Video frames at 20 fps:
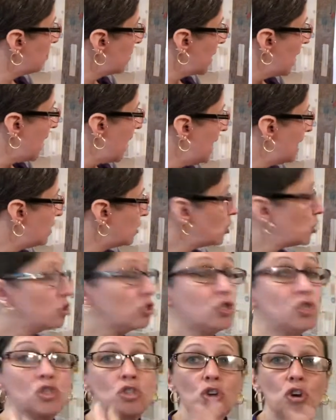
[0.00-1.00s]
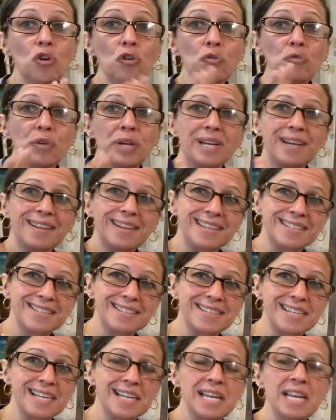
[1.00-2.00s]
And
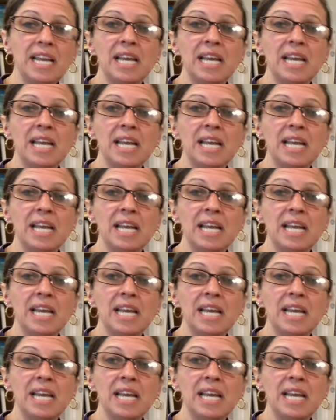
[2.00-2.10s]
surrealistic